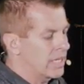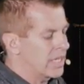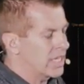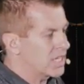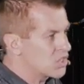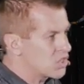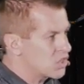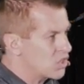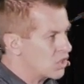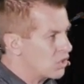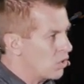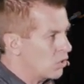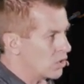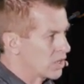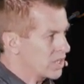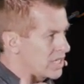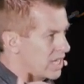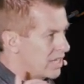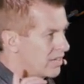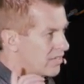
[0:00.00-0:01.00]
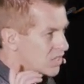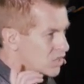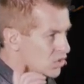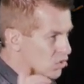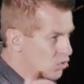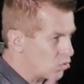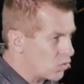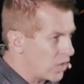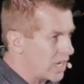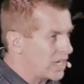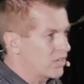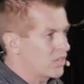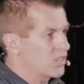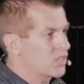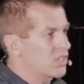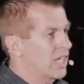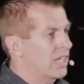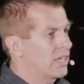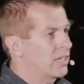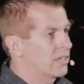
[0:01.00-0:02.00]
It's to go to David's greater
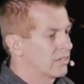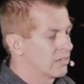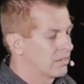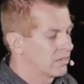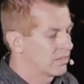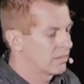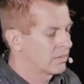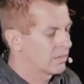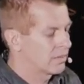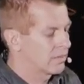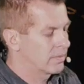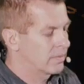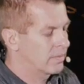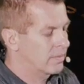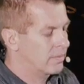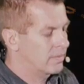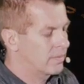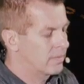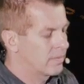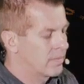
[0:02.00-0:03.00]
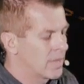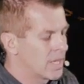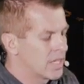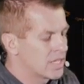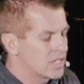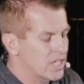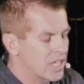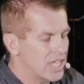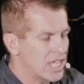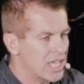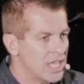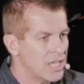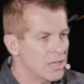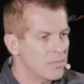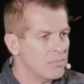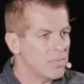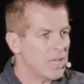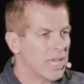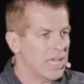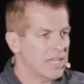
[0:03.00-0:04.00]
son. To
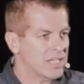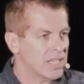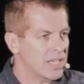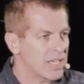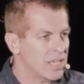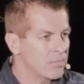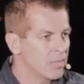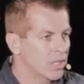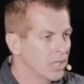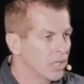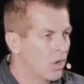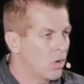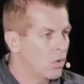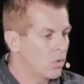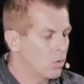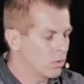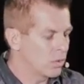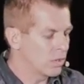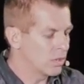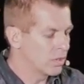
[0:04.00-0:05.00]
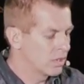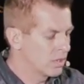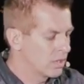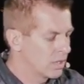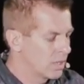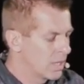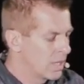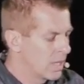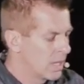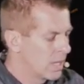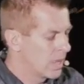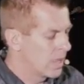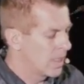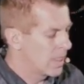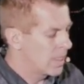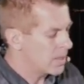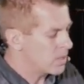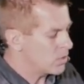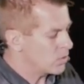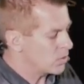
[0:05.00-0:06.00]
him and to him alone,
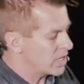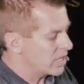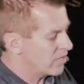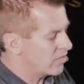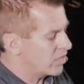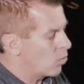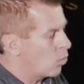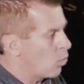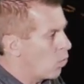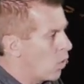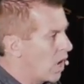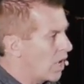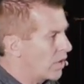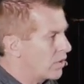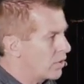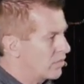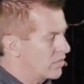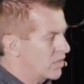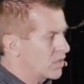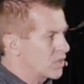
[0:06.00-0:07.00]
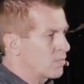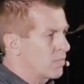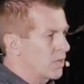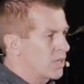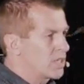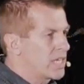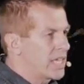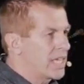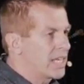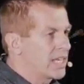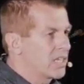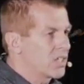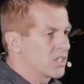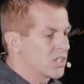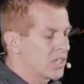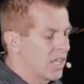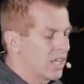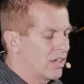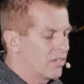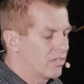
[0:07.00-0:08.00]
you give the water of your
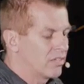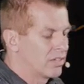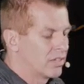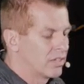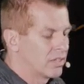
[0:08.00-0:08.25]
spontaneous love.